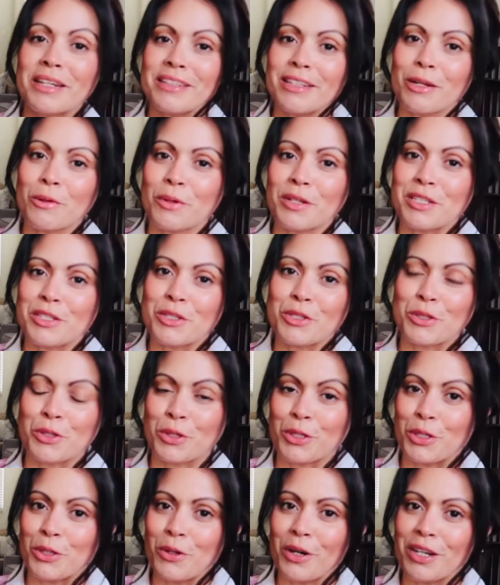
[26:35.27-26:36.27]
brand that I wanted to
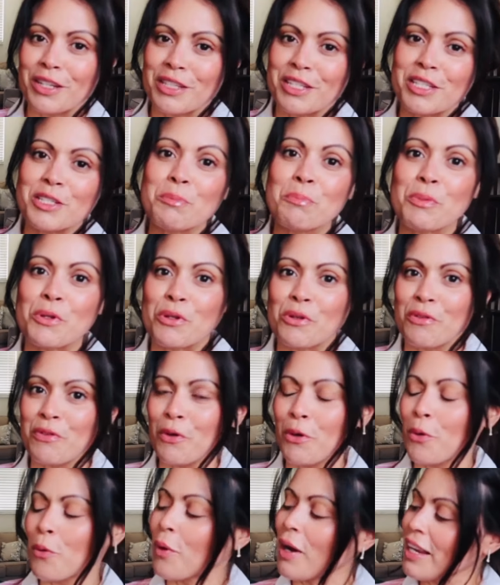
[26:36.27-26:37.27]
show you are these
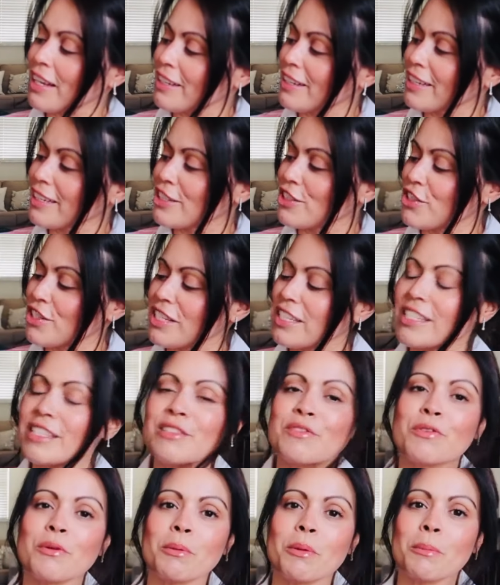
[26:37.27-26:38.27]
beautiful wide leg
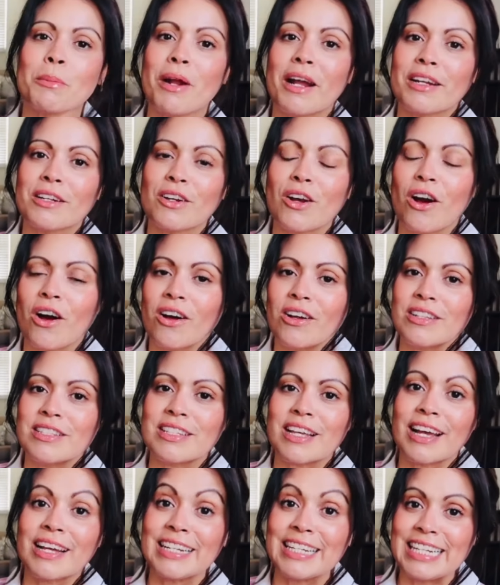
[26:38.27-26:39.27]
jeans from a brand called
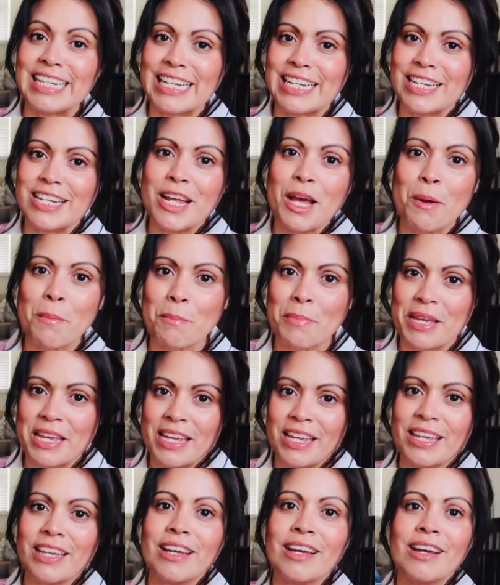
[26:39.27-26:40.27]
Anine
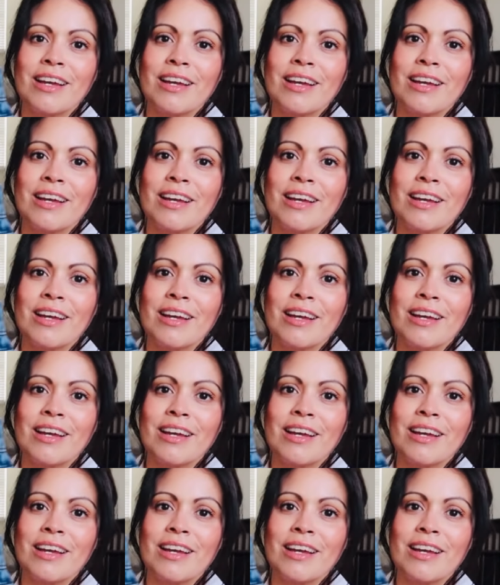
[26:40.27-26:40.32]
Bing.